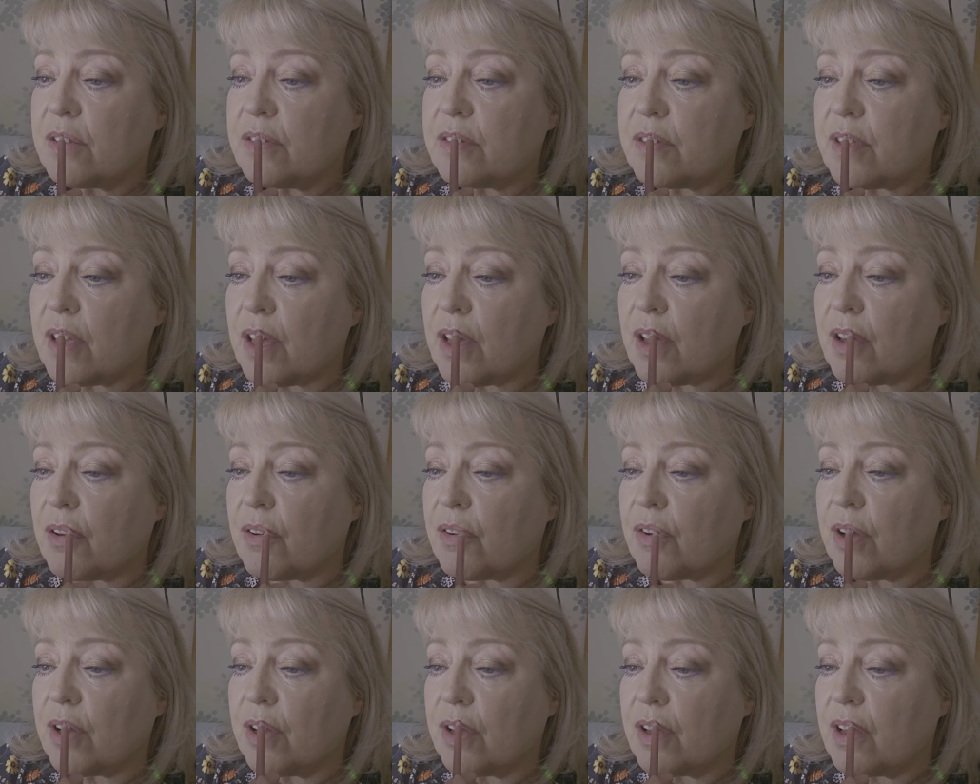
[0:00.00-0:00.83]

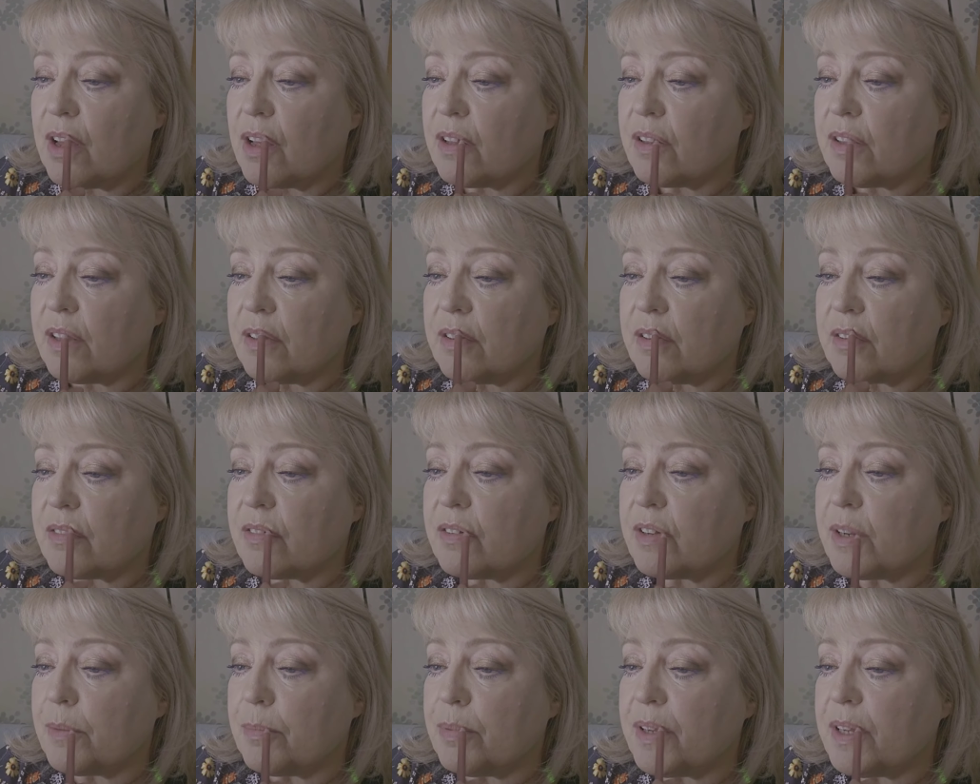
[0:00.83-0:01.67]
So this is
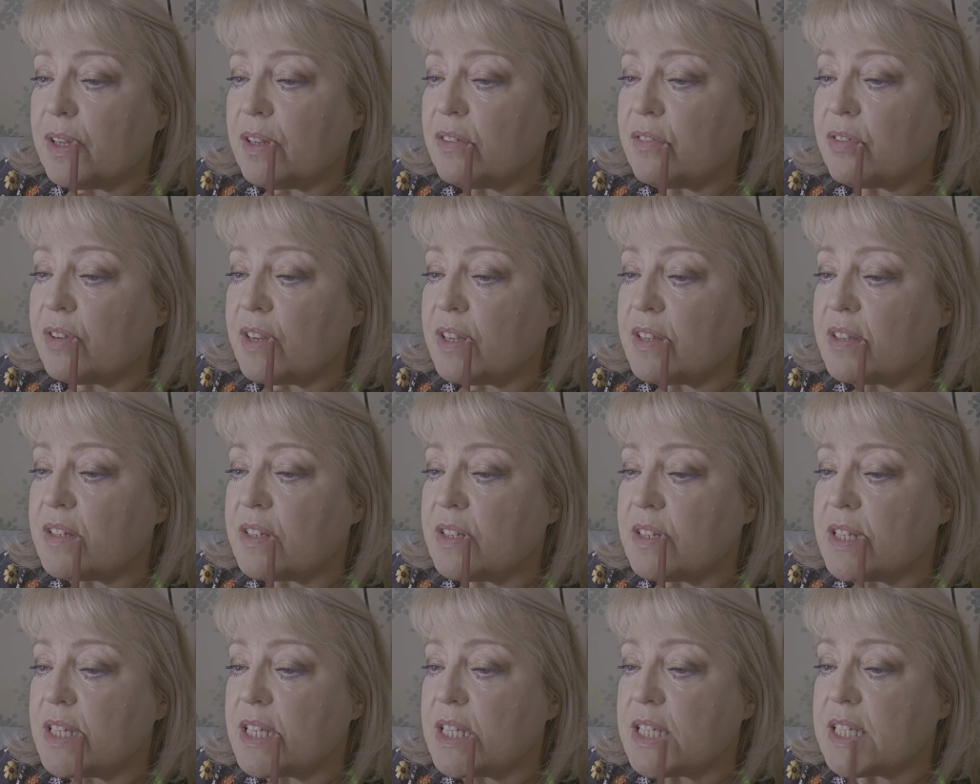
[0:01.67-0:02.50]
going to be
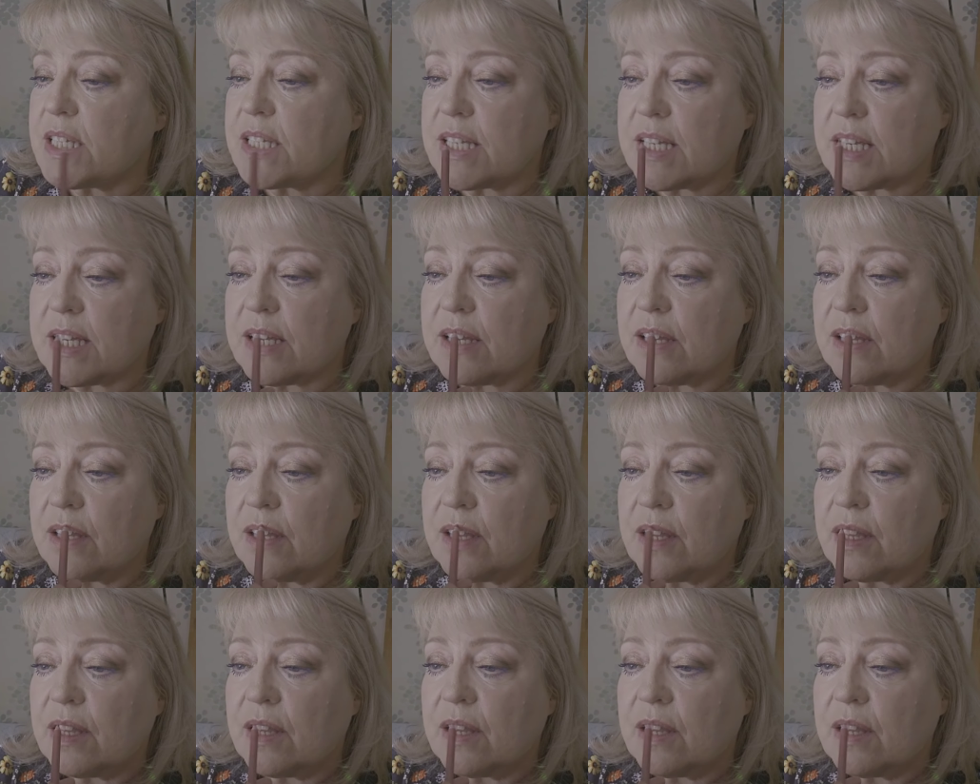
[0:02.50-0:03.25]
interesting to see